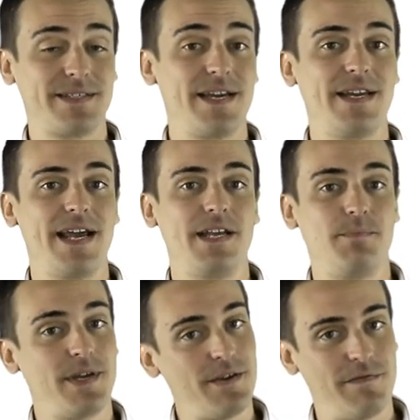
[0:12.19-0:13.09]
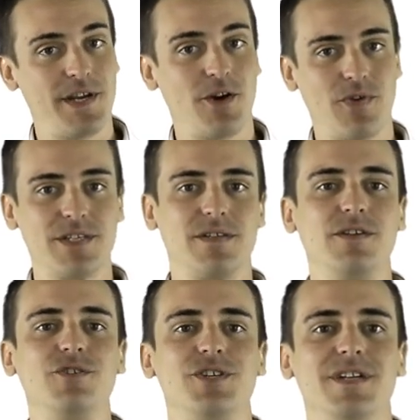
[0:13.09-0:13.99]
1080p video
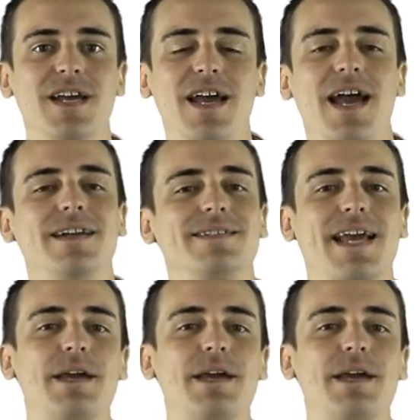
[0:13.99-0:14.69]
resolution and is